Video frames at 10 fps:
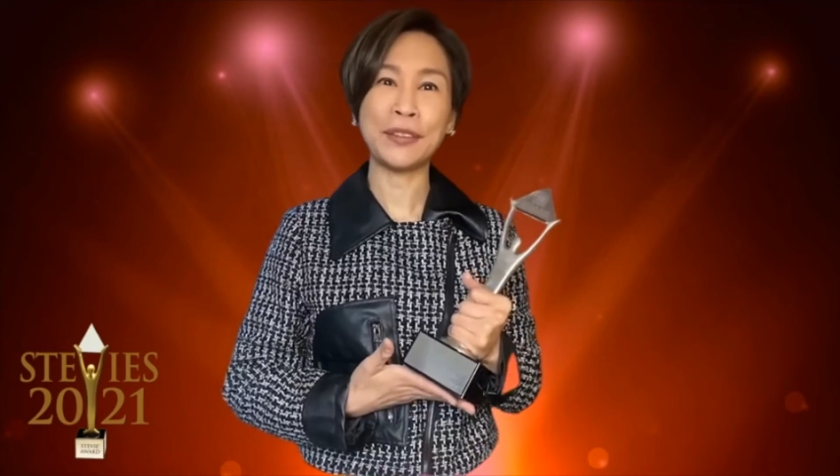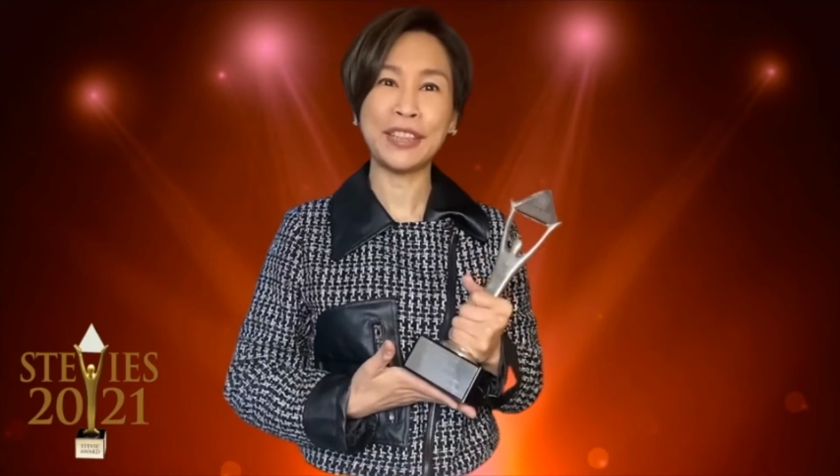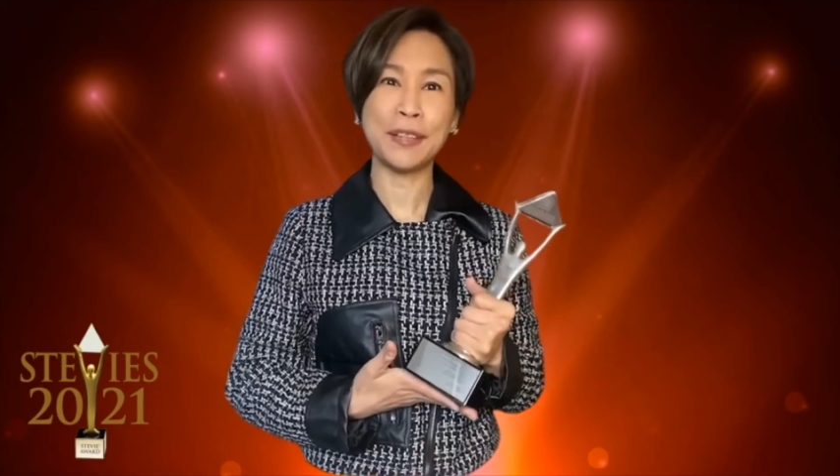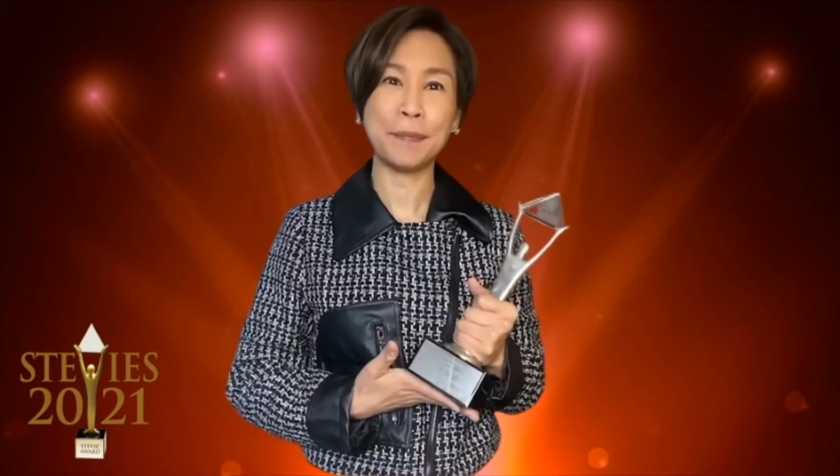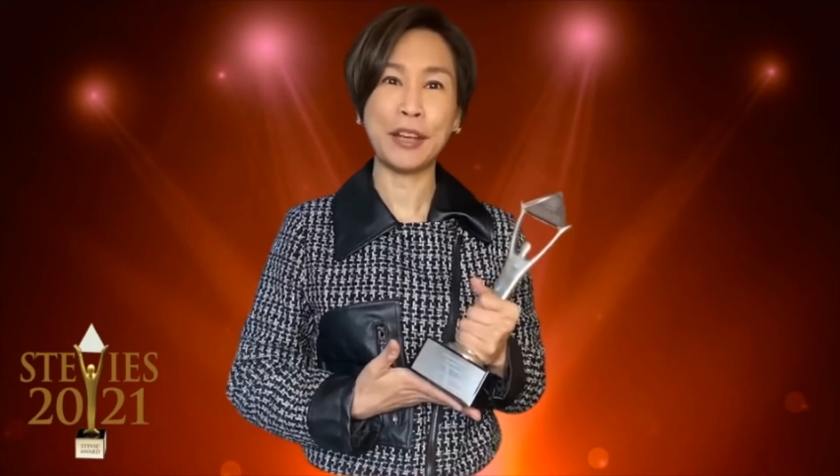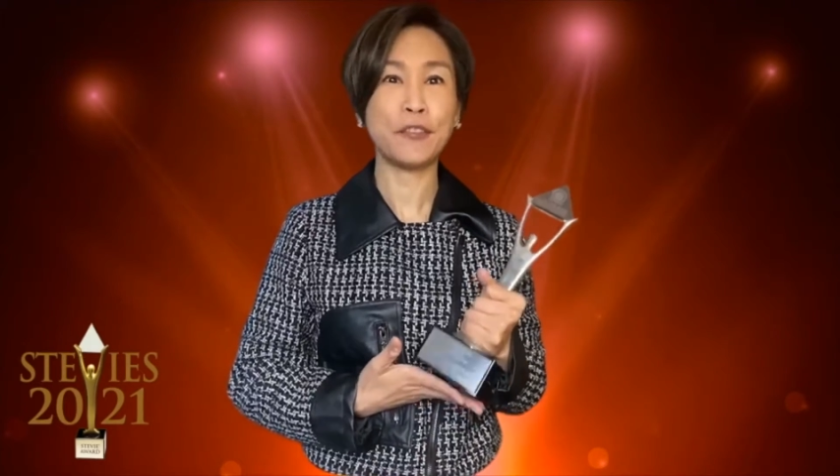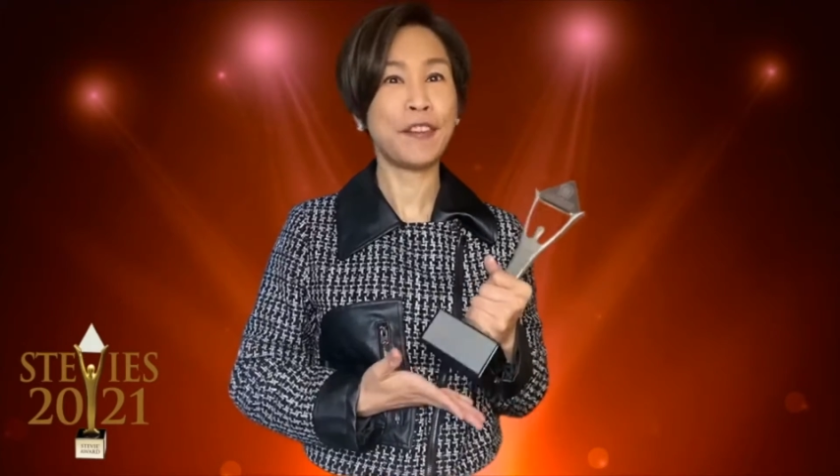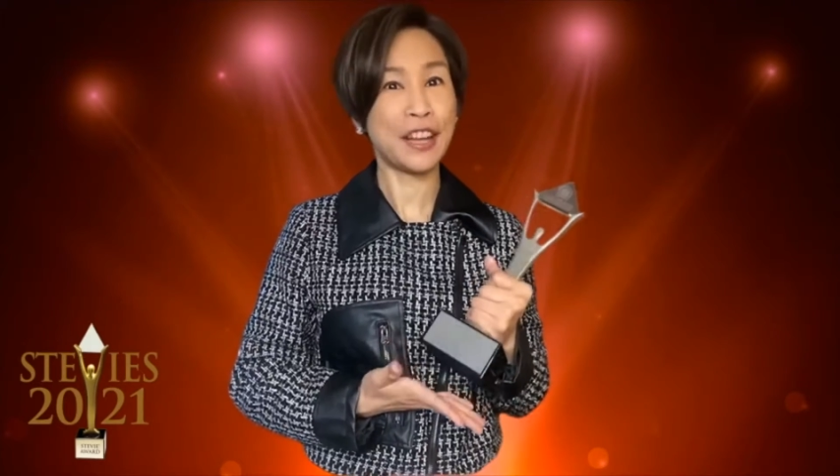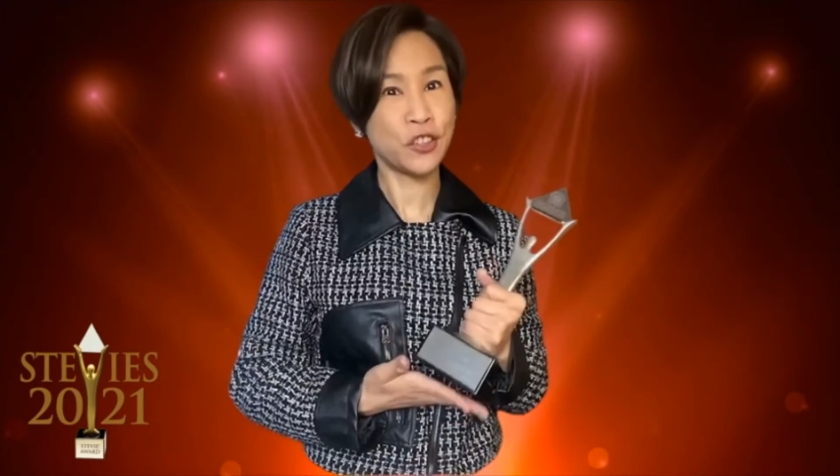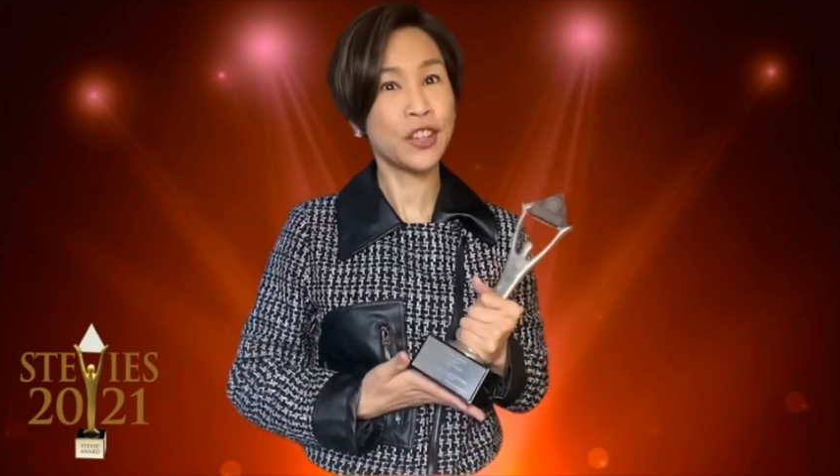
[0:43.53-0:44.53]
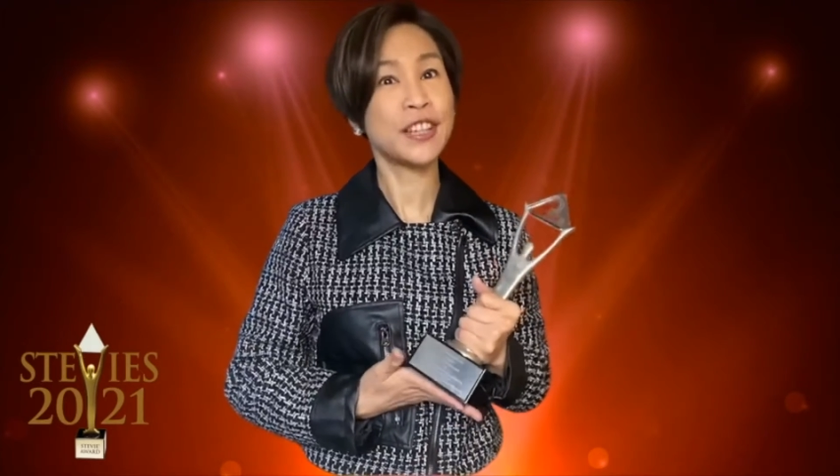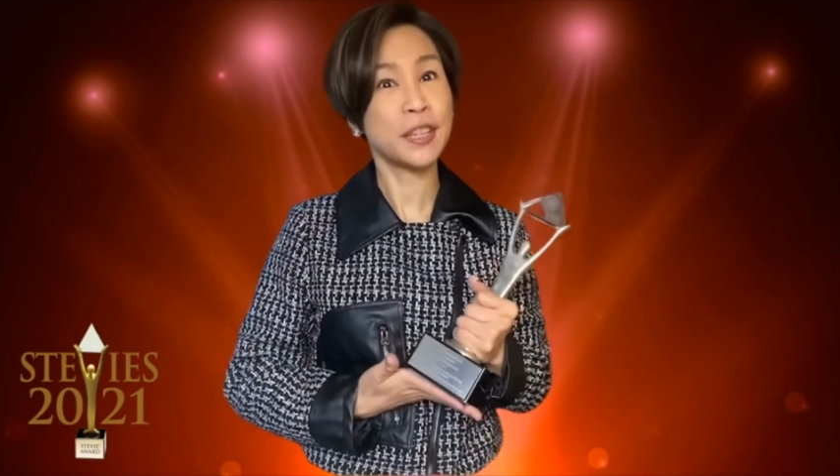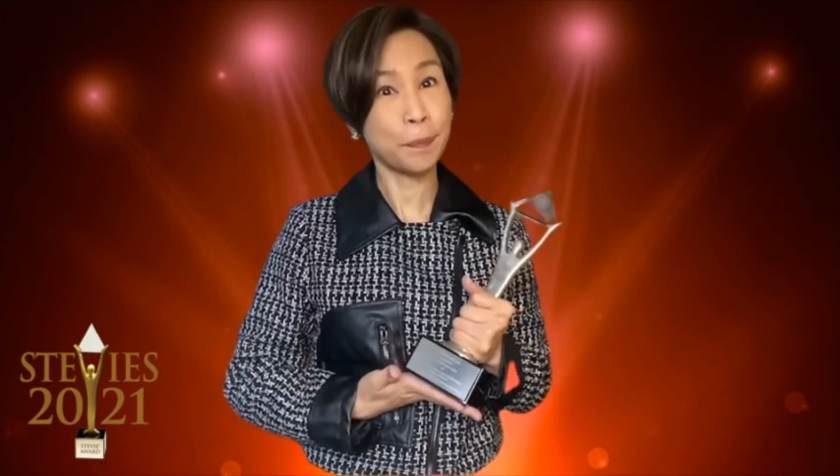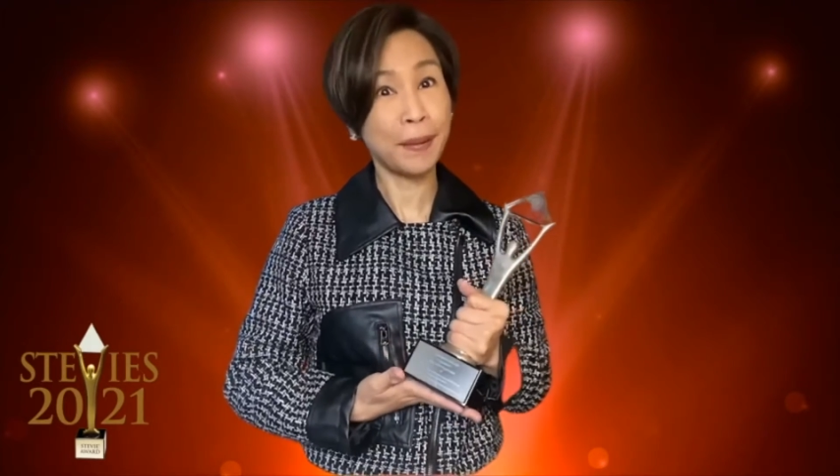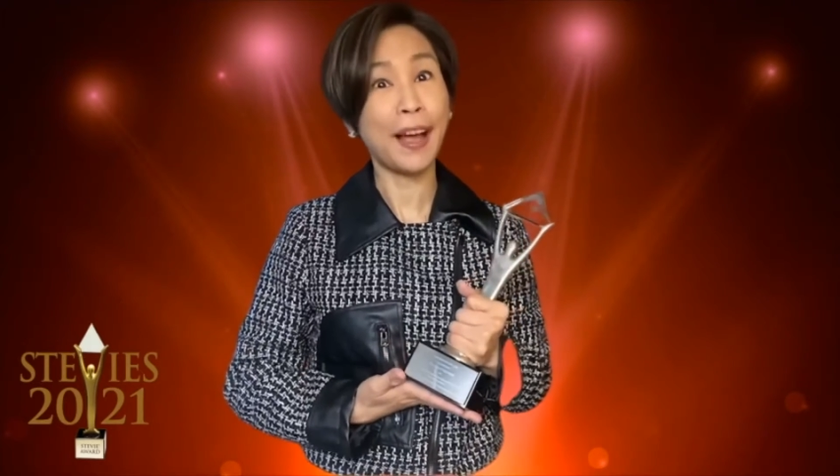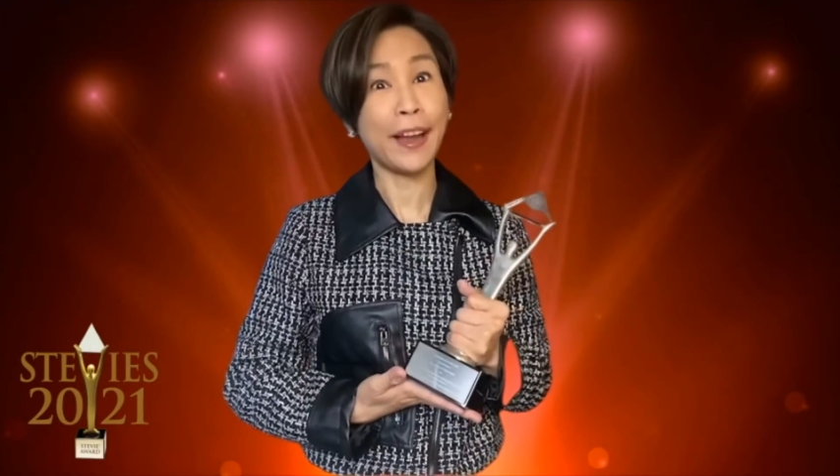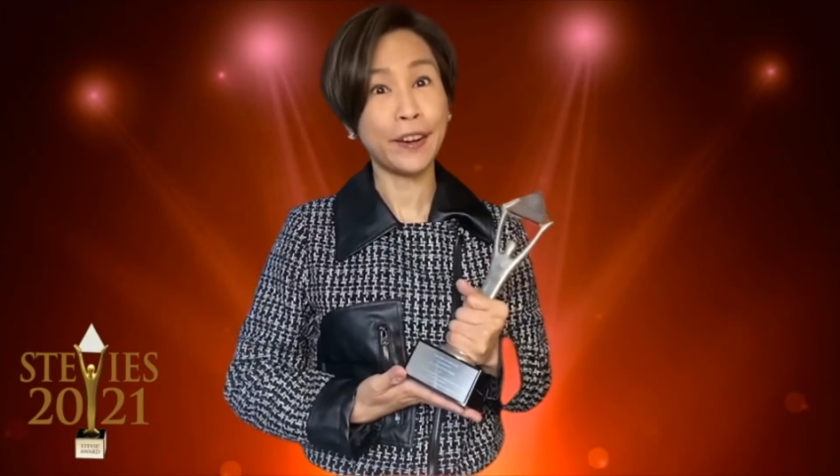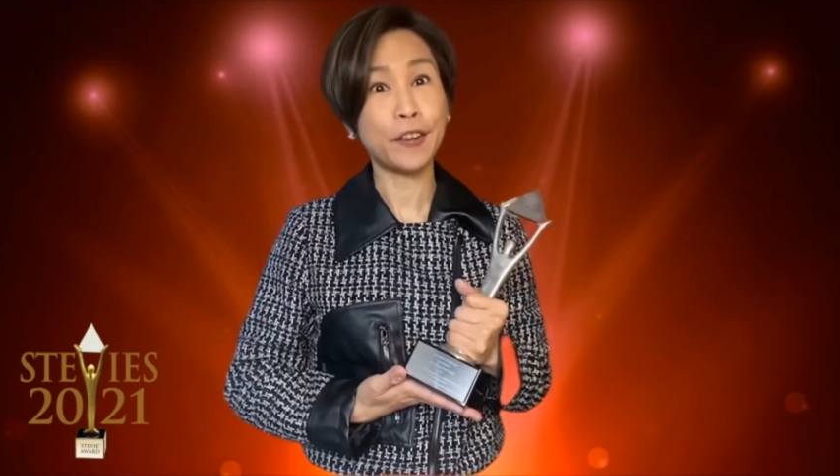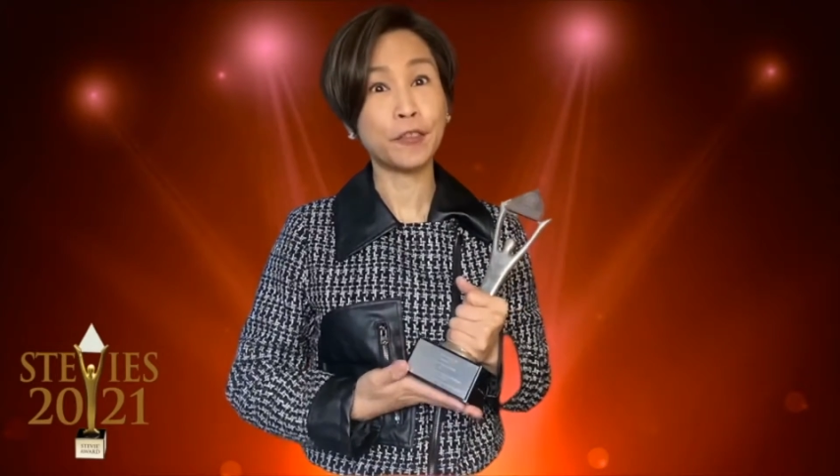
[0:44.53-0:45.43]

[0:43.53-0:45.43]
tea manufacturer and supplier